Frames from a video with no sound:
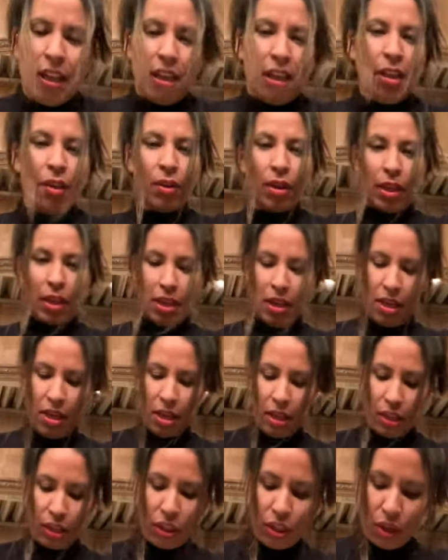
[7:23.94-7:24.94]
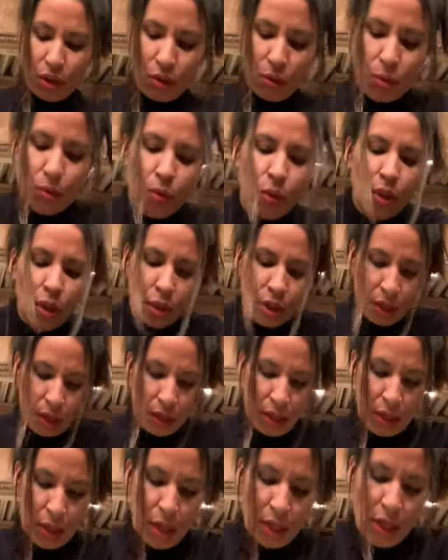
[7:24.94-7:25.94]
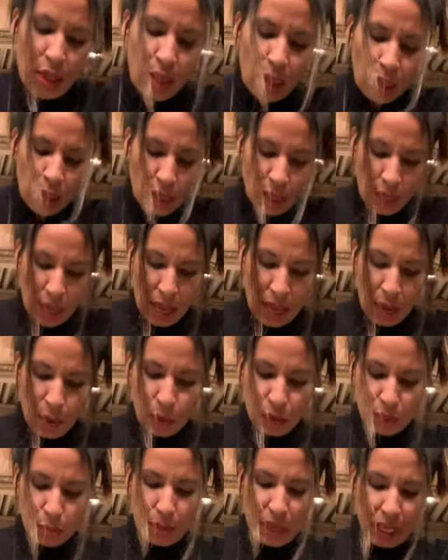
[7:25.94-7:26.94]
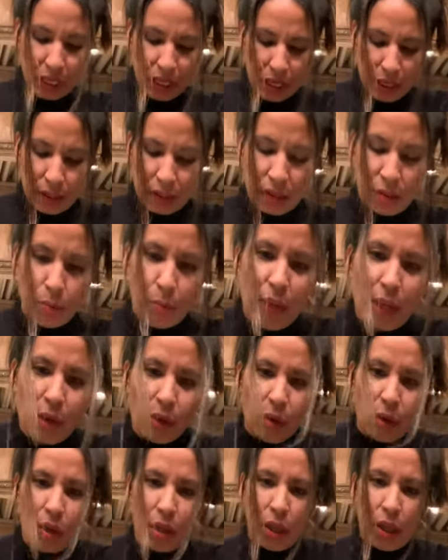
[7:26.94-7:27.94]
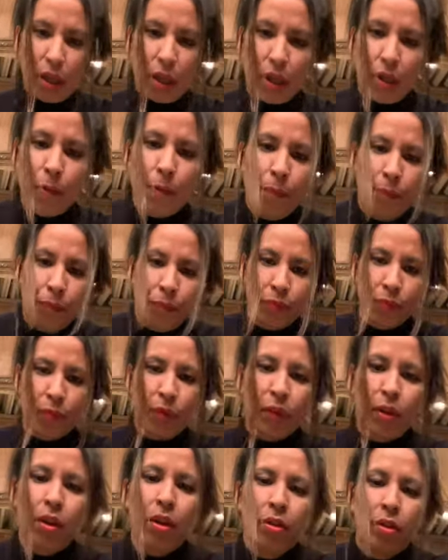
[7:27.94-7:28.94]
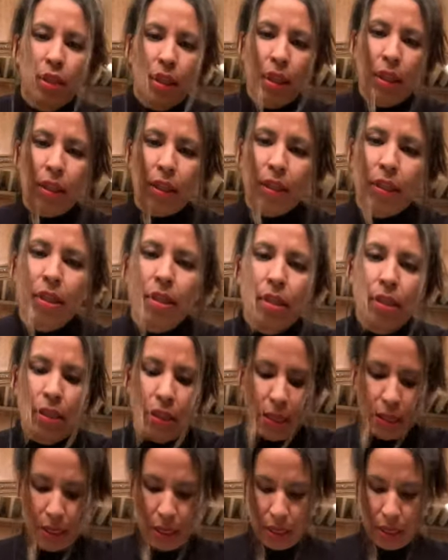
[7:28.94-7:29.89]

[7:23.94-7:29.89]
Okay, so I always make like this big old long thing like this.